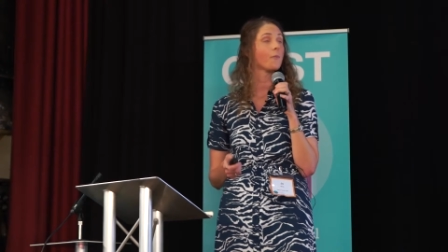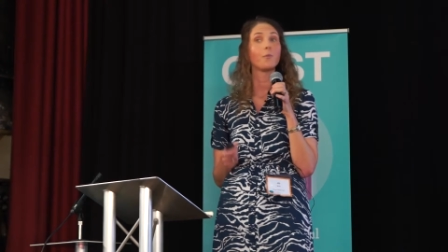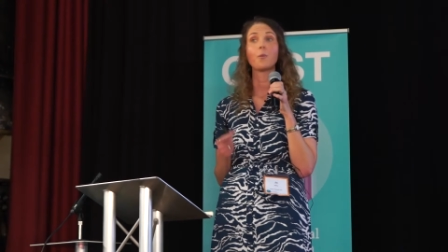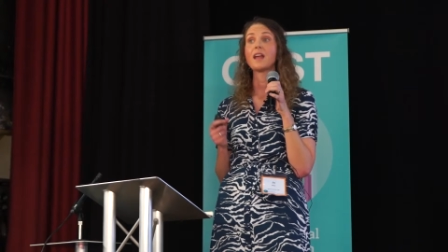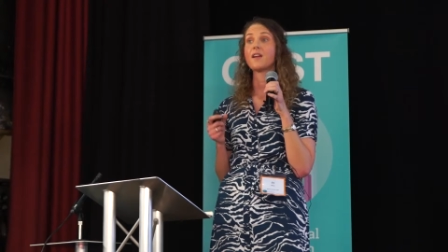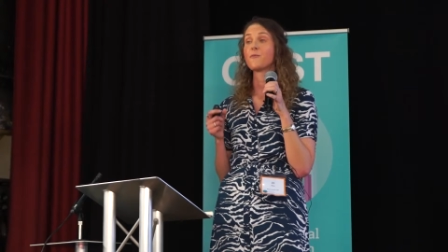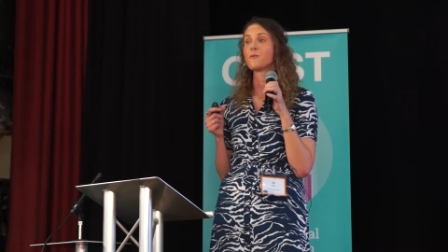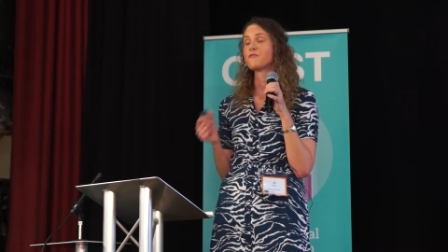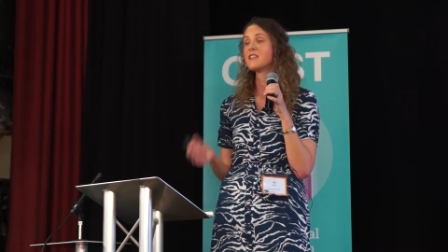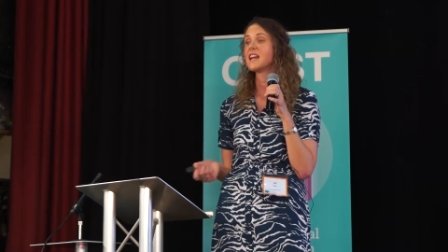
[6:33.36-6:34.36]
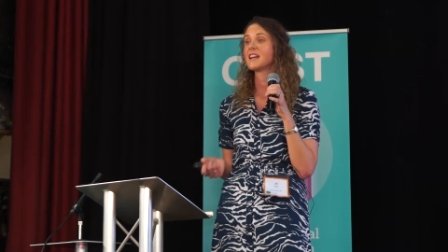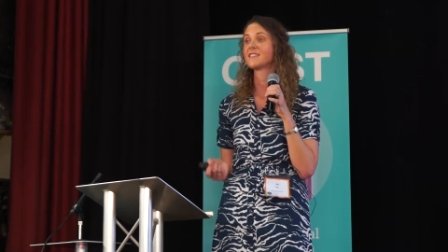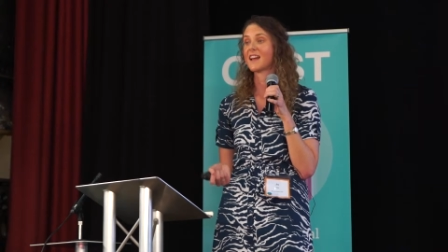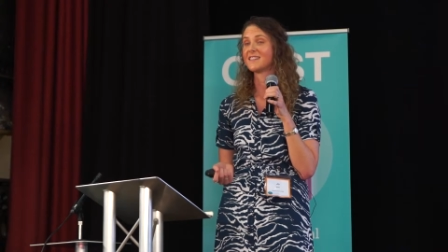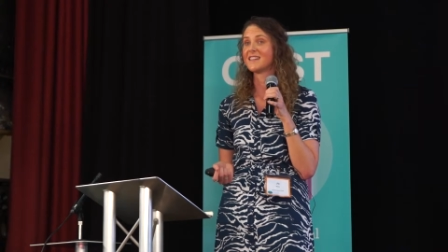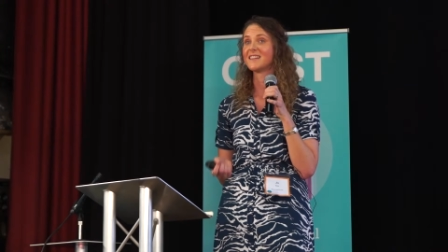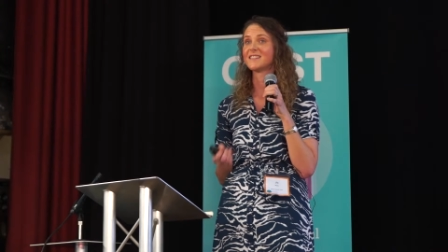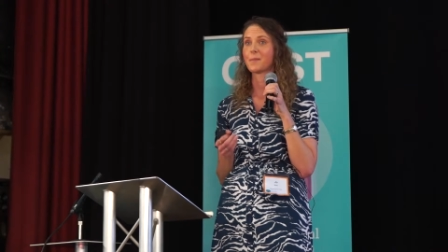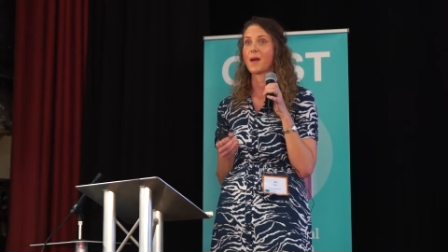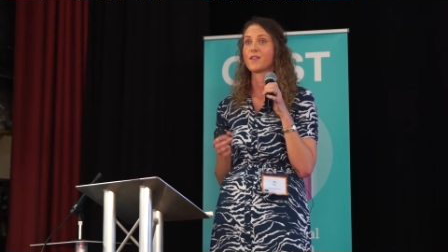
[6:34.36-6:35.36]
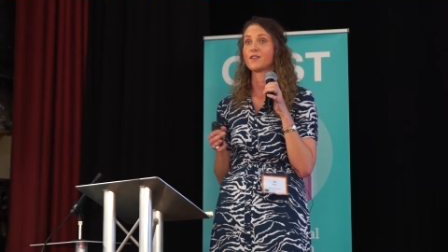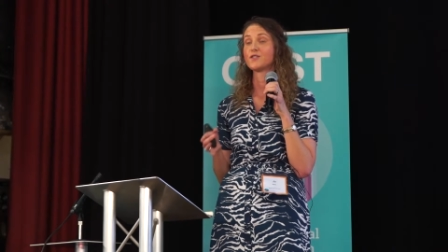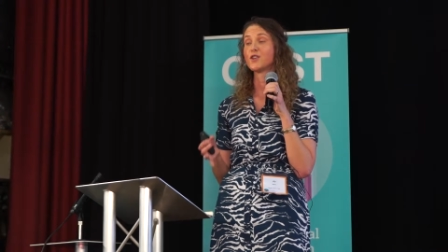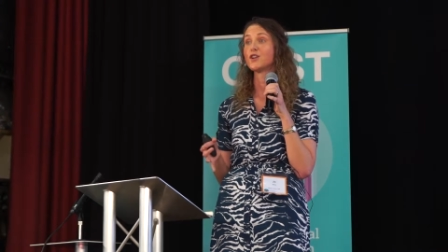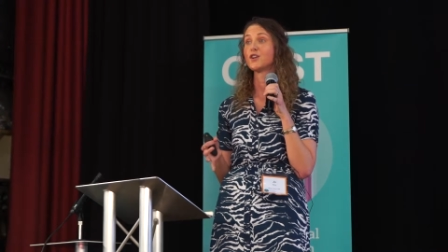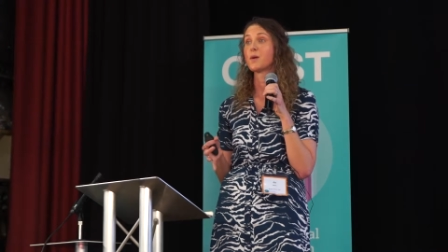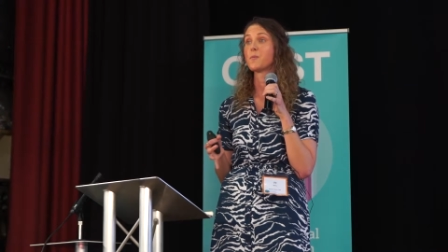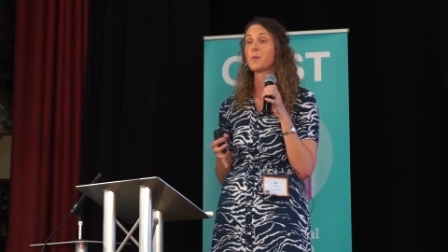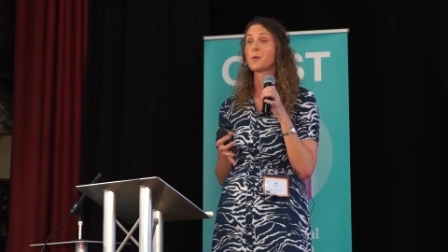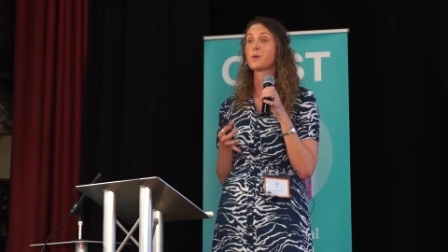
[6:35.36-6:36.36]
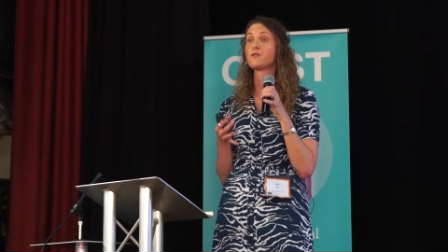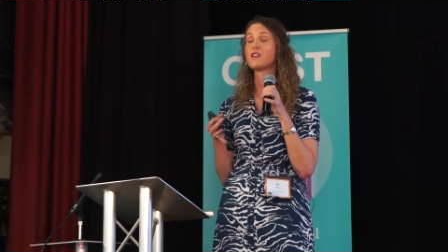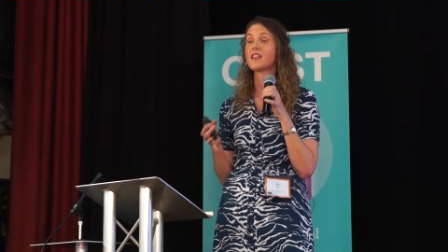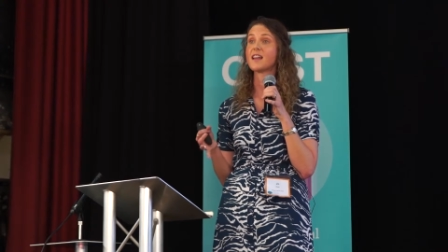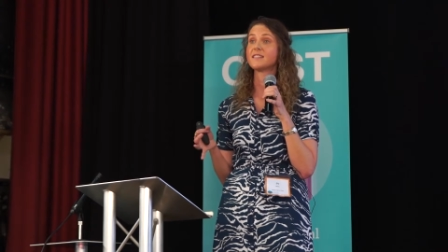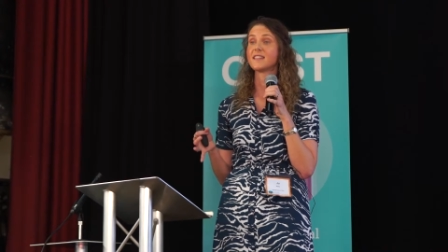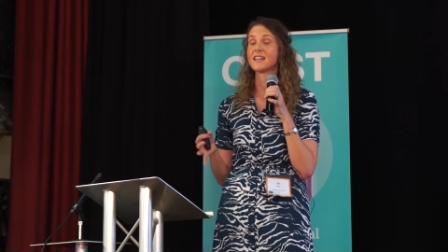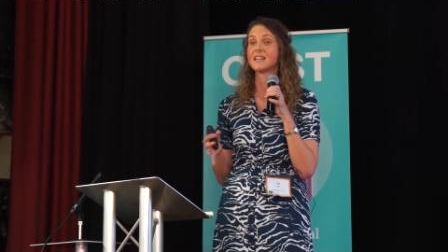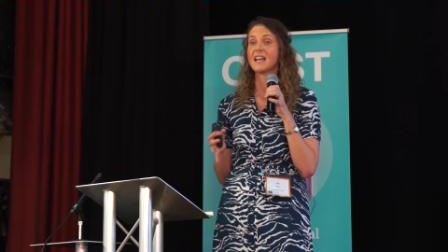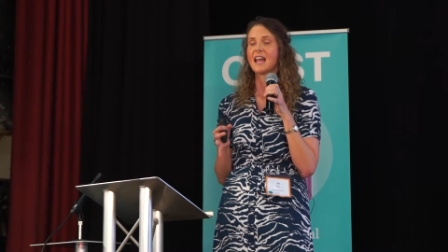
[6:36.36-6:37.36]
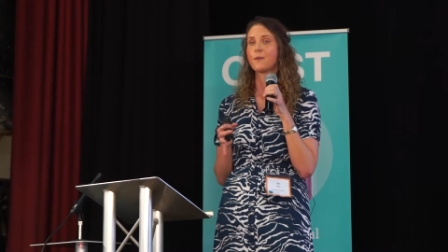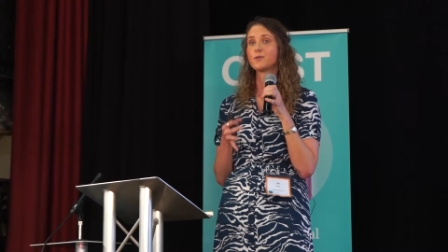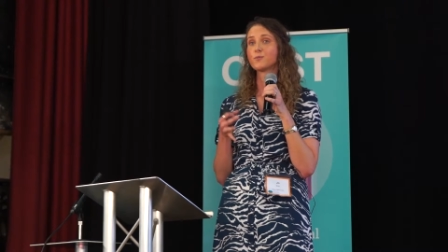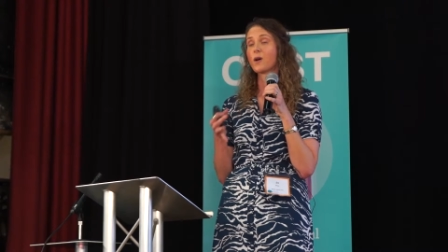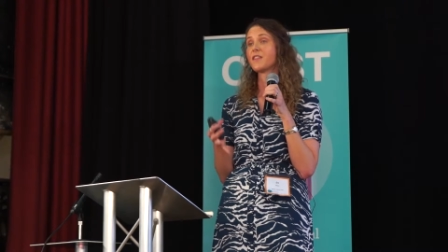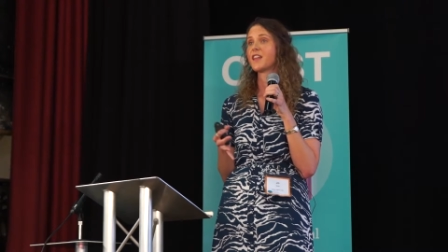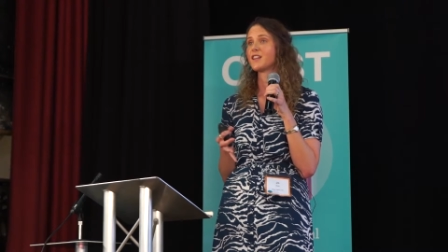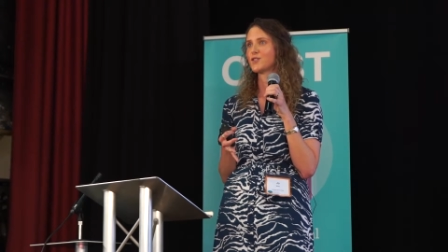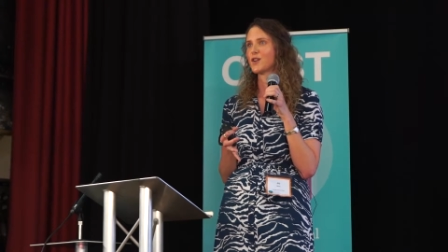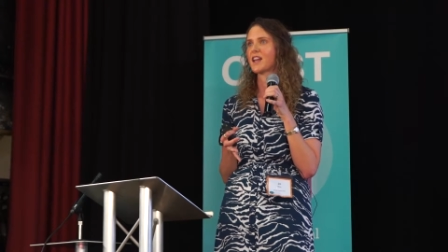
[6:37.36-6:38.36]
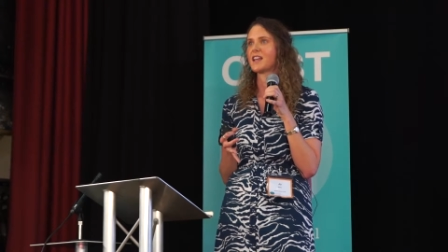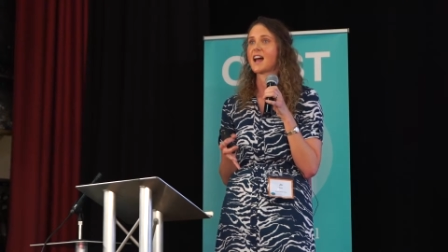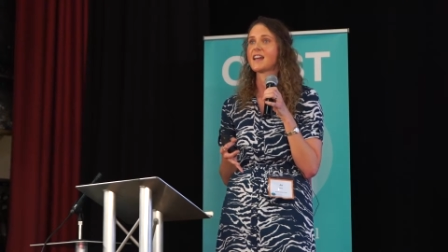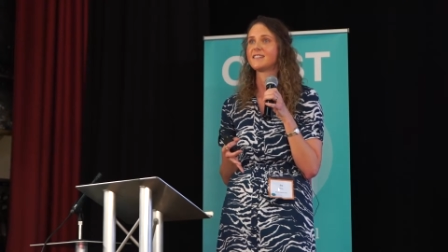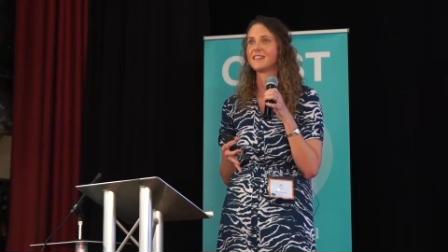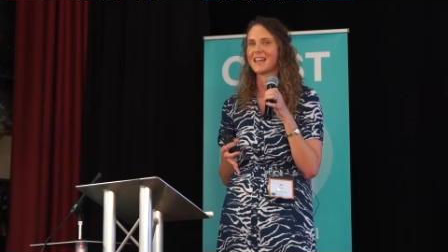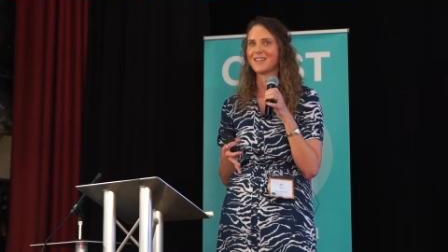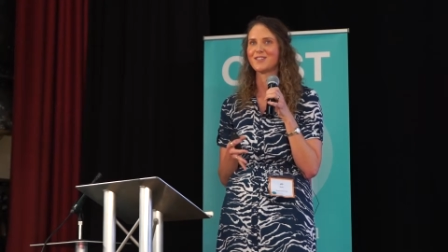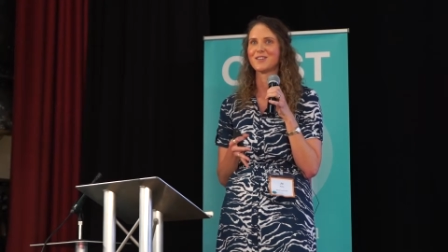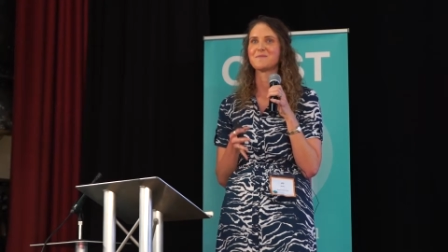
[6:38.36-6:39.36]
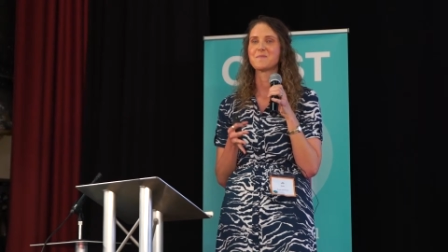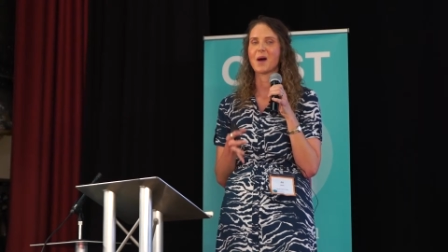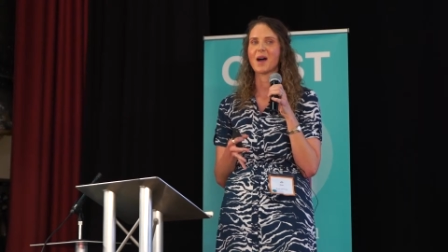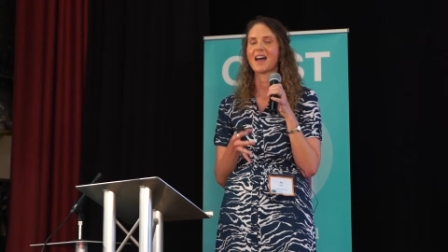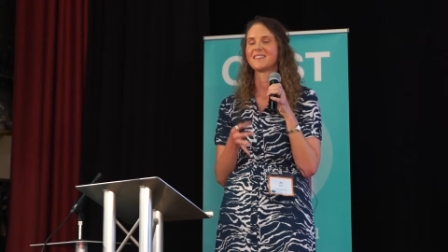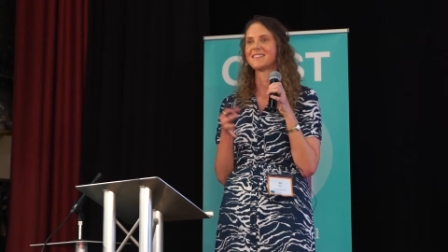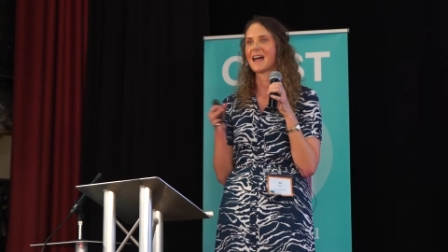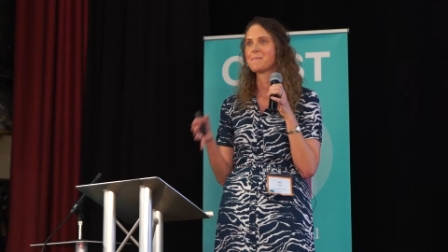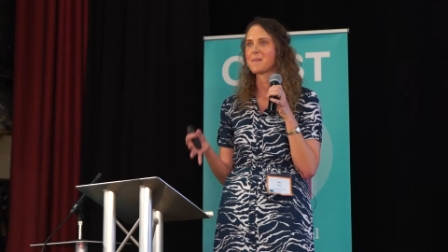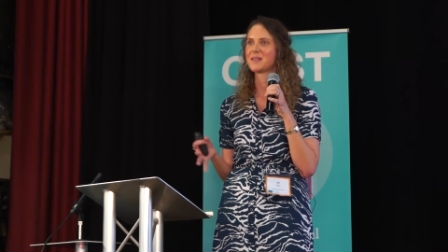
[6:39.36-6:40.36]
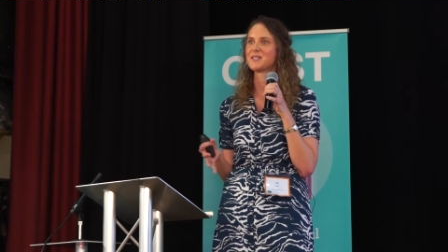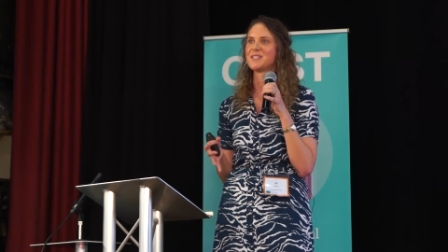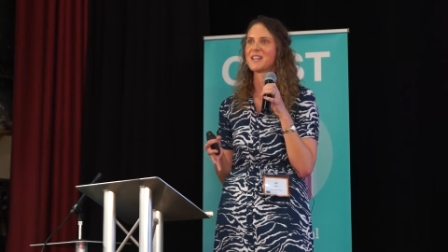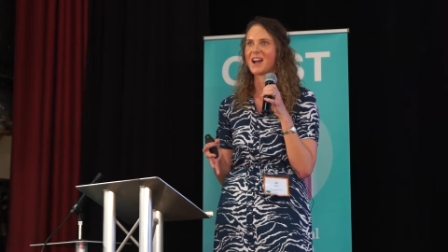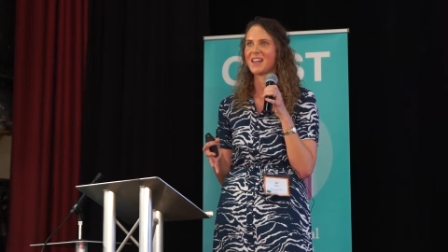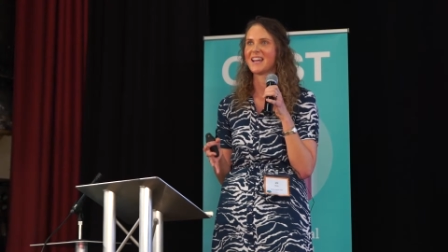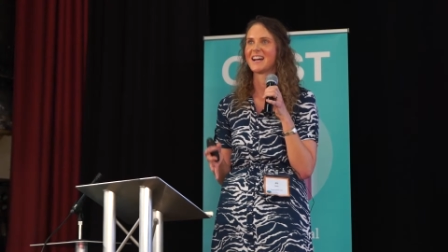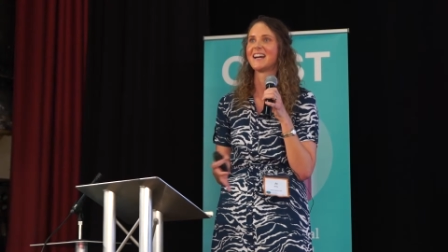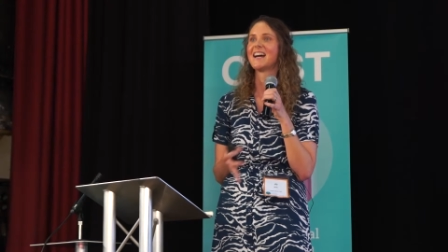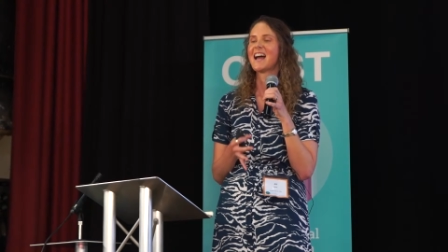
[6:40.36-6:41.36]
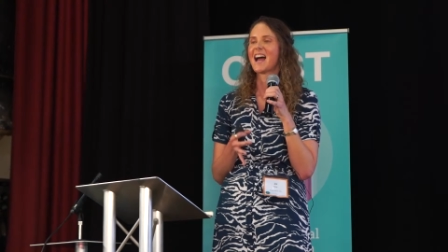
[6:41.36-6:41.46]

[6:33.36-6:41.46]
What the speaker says: We were really excited about this tool, and we realised that it was one thing doing it in isolation, but as Sam mentioned earlier,